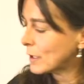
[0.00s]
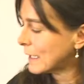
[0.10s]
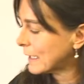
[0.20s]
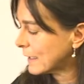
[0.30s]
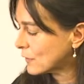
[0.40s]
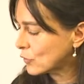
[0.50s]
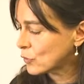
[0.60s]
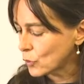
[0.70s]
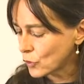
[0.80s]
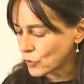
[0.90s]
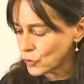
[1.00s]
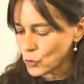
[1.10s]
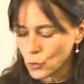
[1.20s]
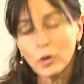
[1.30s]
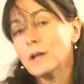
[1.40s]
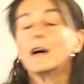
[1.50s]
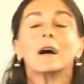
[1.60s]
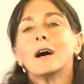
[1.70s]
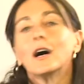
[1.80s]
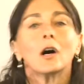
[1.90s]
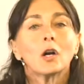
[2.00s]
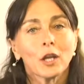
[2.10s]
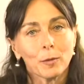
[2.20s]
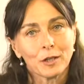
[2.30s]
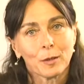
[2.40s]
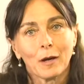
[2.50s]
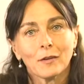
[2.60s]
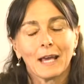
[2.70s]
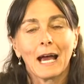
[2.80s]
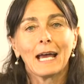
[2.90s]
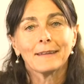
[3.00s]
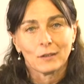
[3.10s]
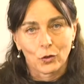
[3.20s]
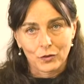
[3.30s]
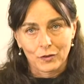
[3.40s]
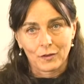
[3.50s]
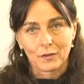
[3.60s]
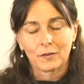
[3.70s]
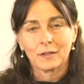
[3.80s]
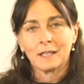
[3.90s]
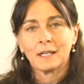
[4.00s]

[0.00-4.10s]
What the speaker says: like to talk to you a little bit about antioxidants.